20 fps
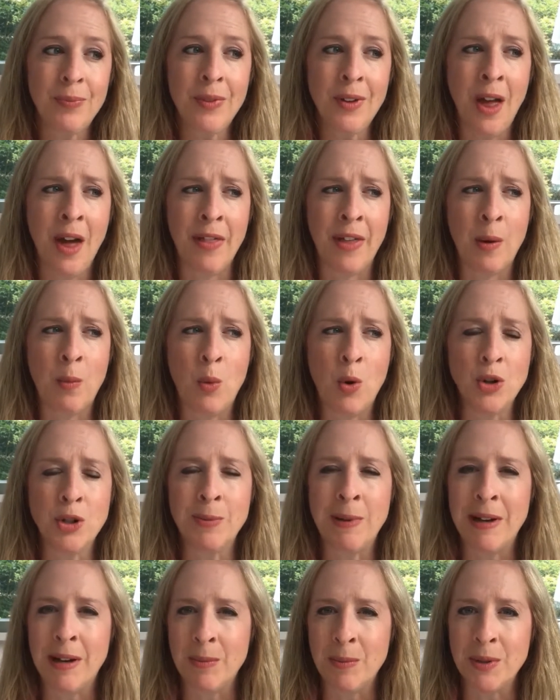I think
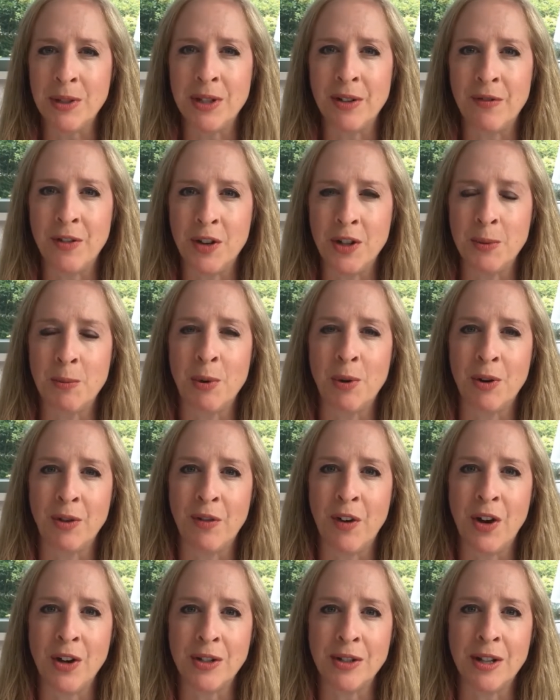Watermelon was the first book of
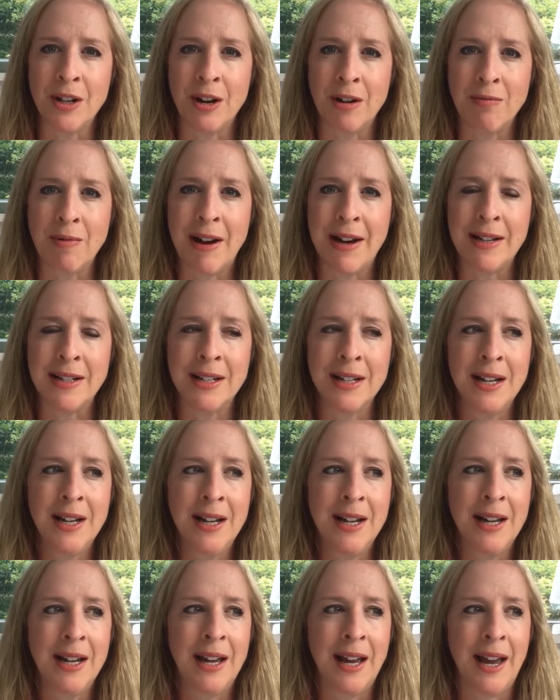hers that I read,
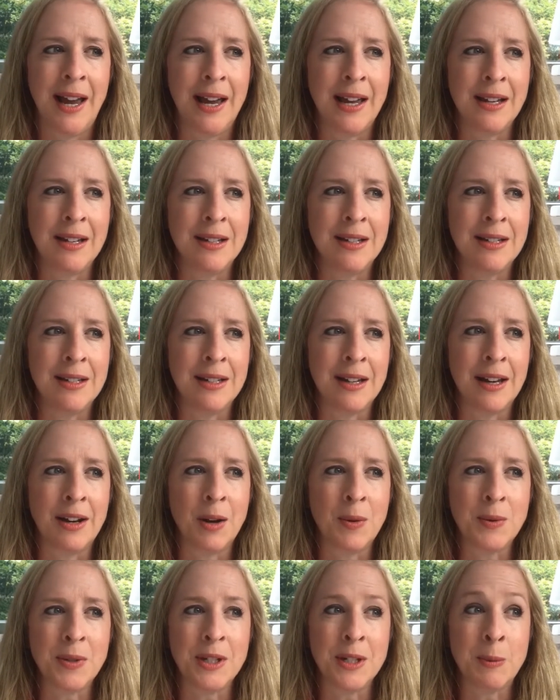and I
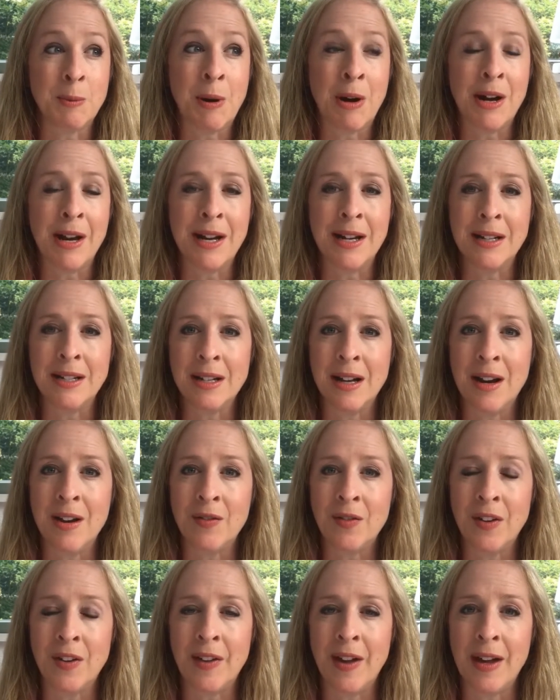was inspired
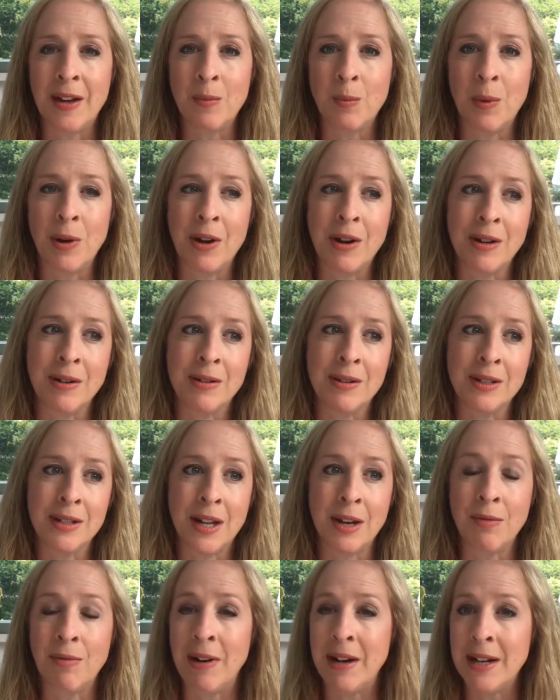after that. And when I
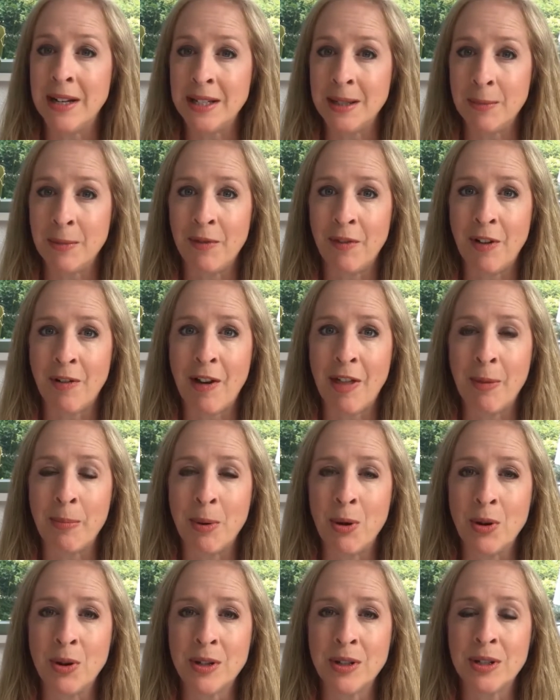started reading some of her other
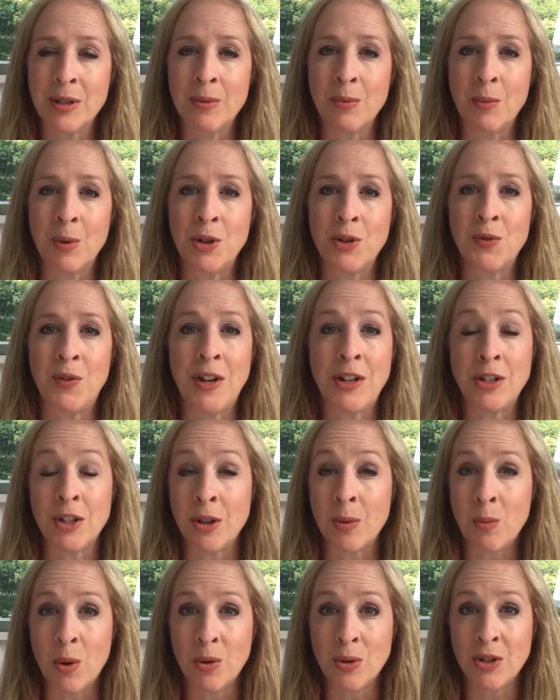books, which featured the
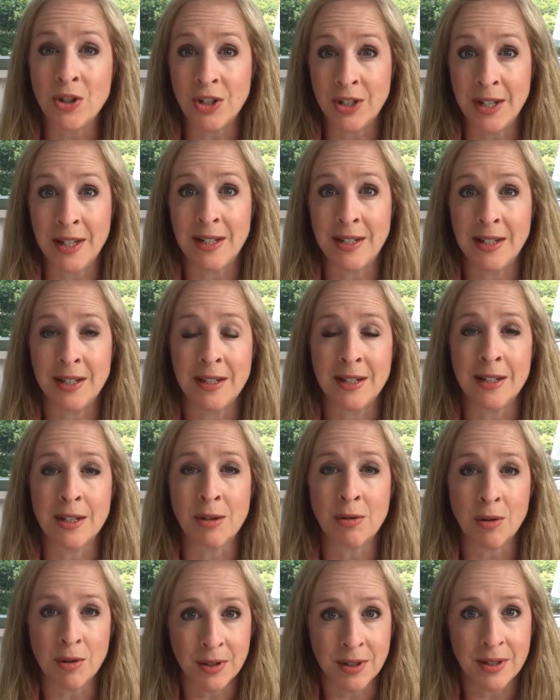Walsh sisters
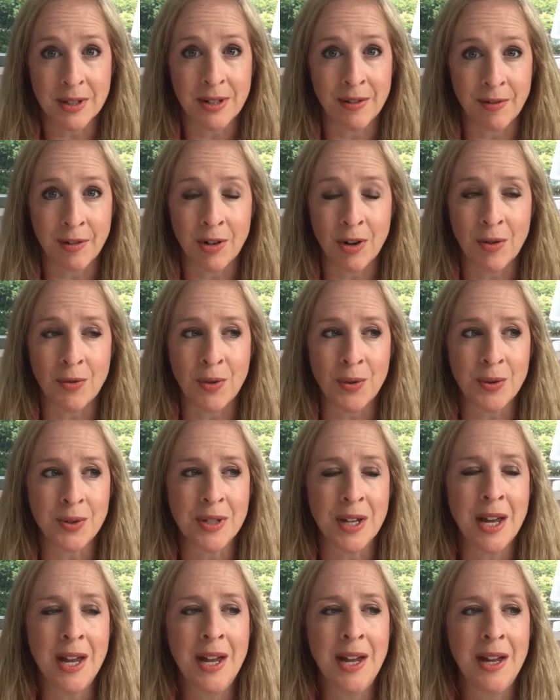across different novels,
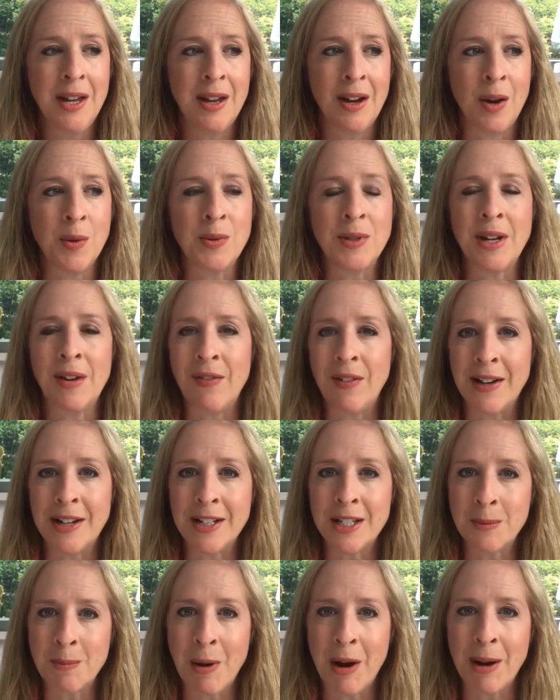I was definitely
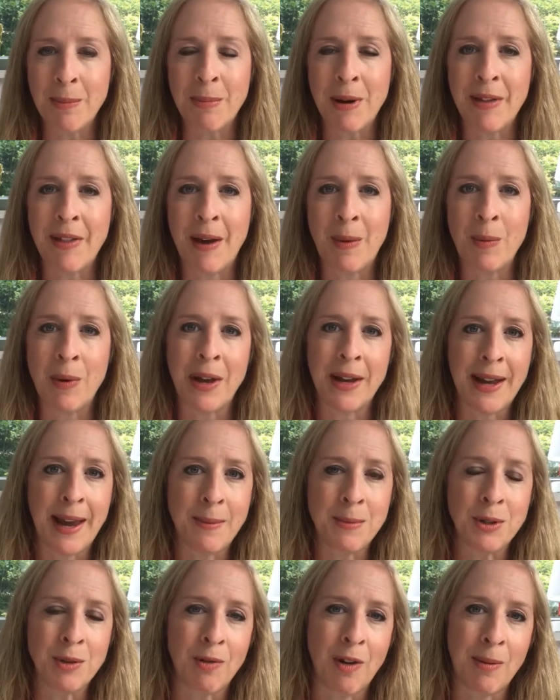inspired by that when I came
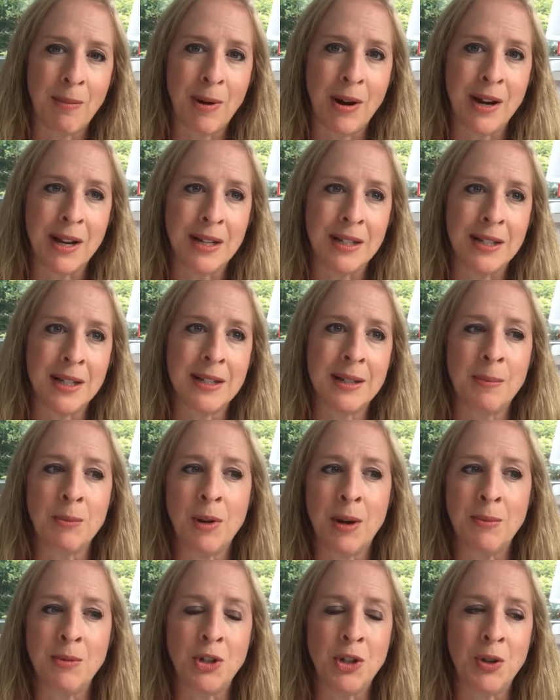to write mine. So
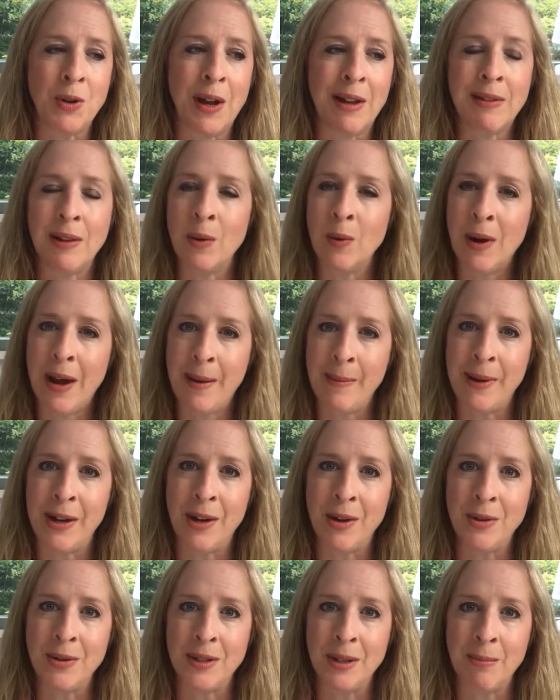sometimes you get little
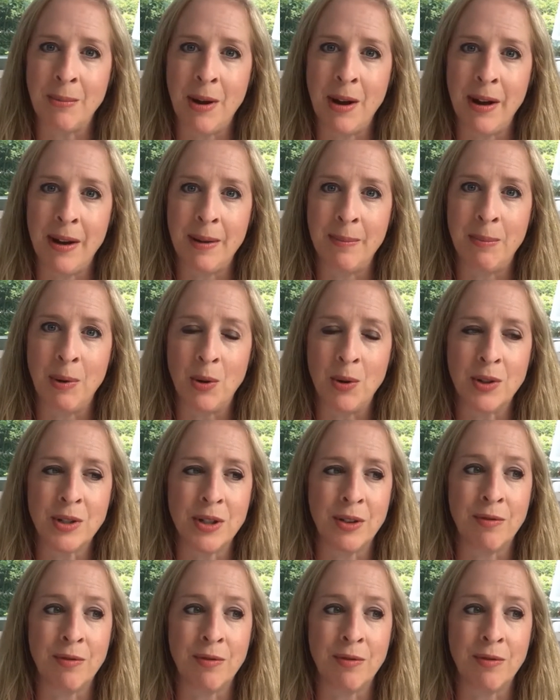cameos in my books.